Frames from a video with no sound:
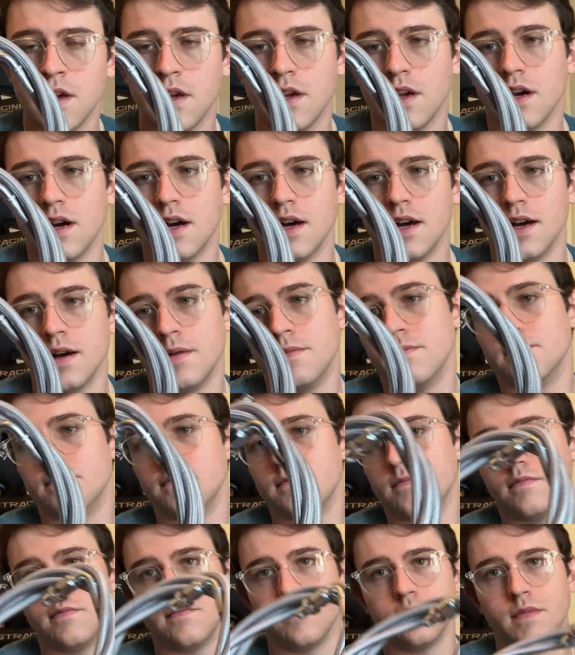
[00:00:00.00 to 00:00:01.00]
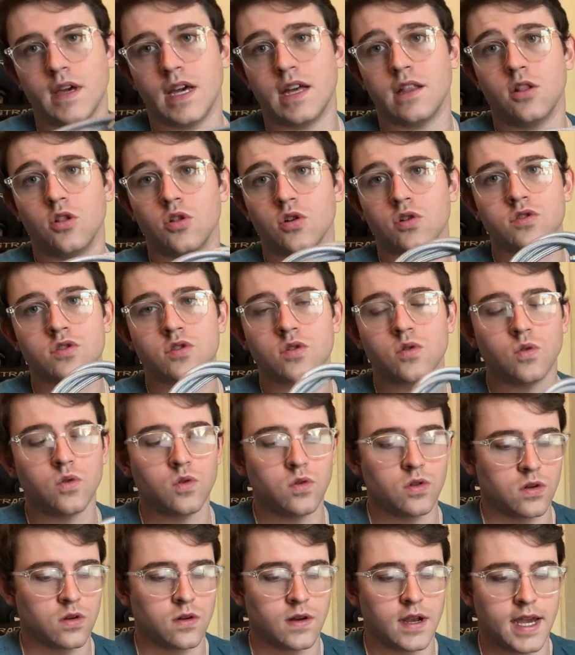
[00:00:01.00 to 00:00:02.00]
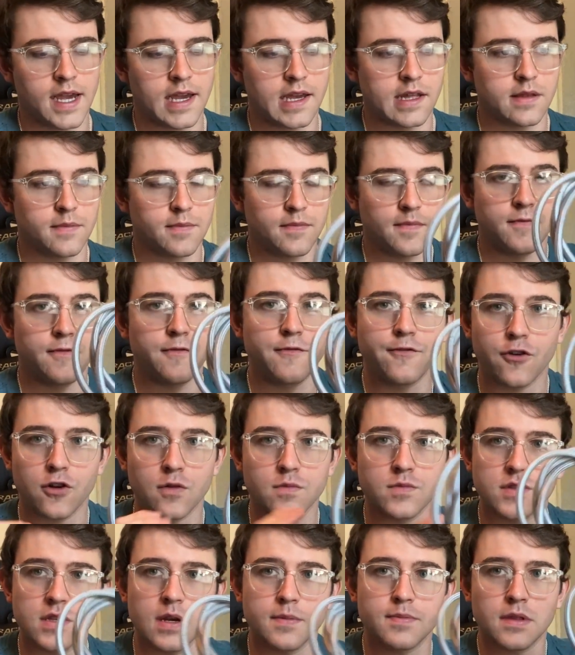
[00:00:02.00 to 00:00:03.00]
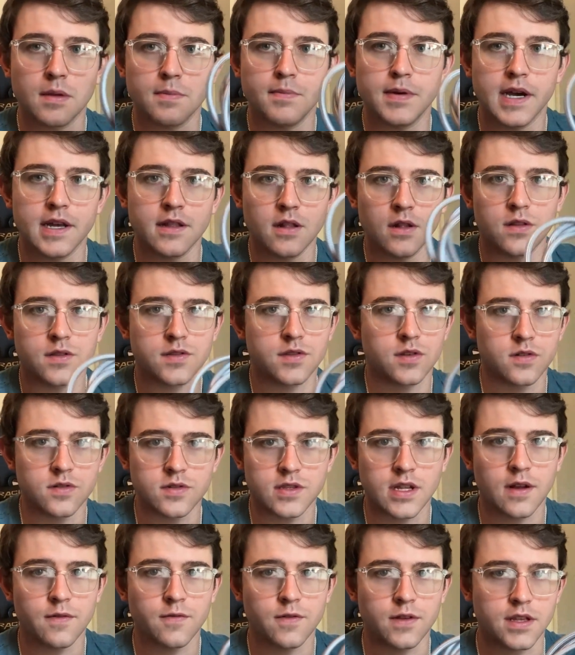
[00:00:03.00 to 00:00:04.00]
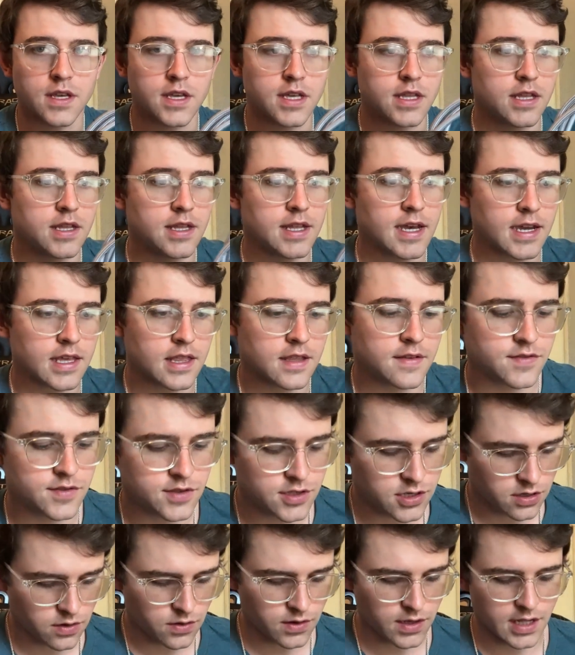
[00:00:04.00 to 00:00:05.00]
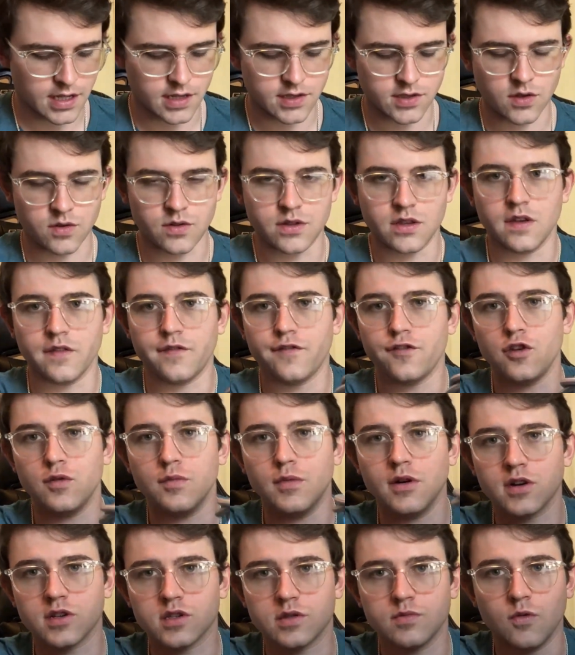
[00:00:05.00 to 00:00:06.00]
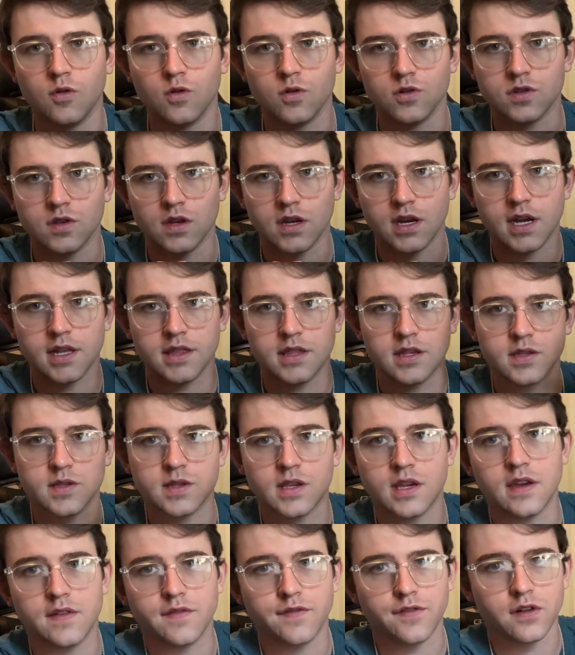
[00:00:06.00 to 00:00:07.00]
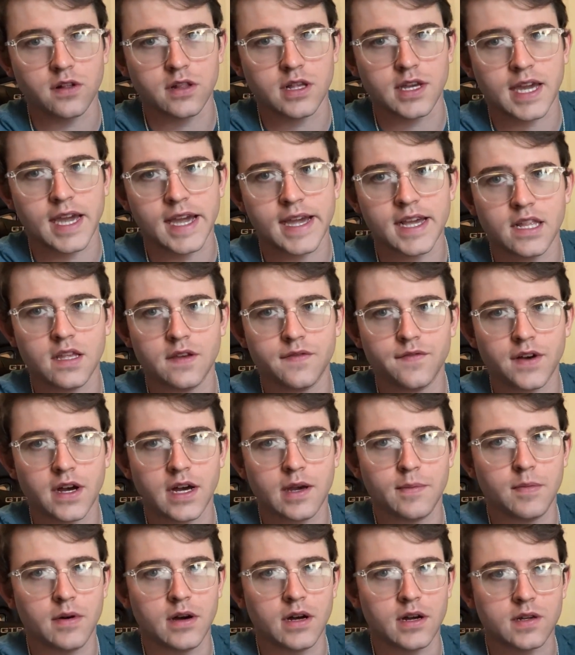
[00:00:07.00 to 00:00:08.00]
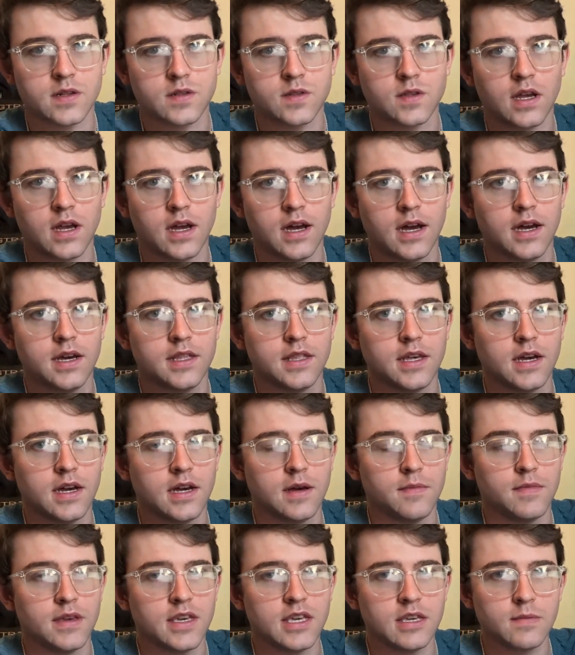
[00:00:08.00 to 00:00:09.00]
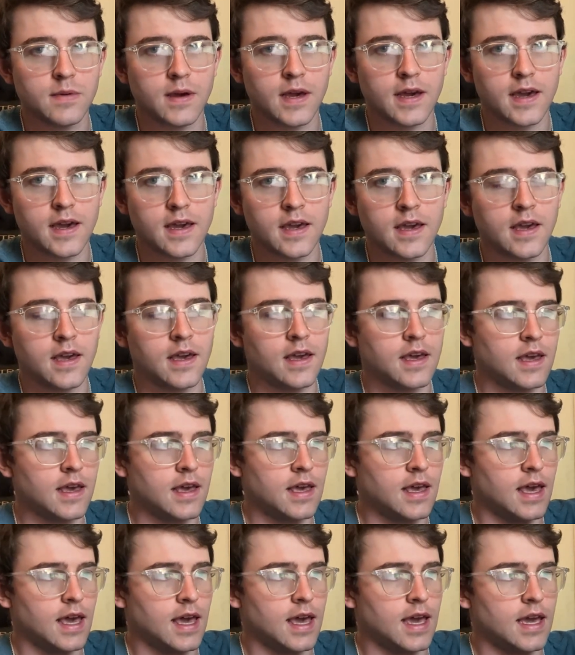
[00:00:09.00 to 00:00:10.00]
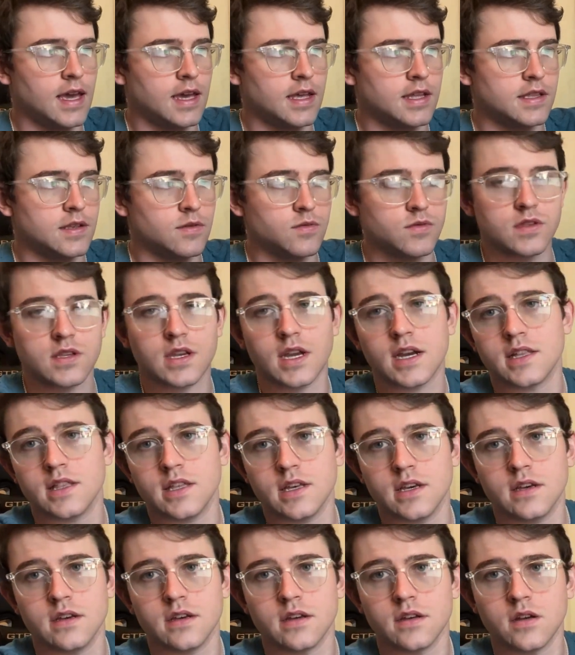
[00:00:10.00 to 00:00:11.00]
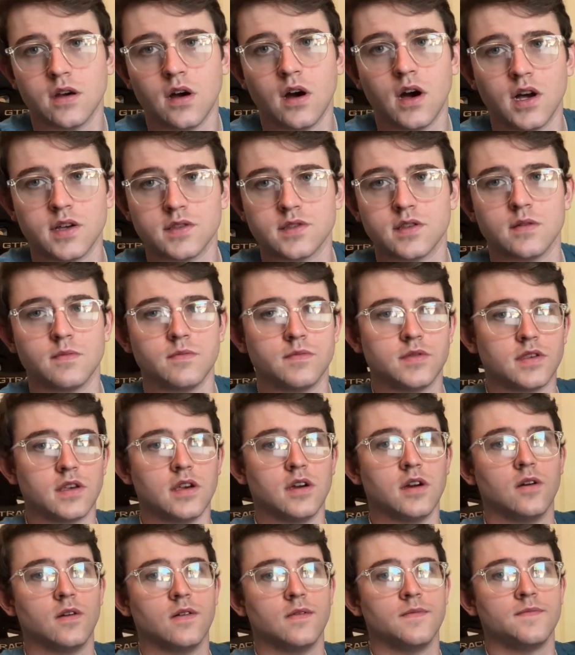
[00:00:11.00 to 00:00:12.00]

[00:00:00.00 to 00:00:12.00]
And it looks cooler, and it firms up the pedals, so there's not really any negatives to it. It's only a few bucks more. So I got this kit for like 85 bucks on eBay, and it was kind of awesome. So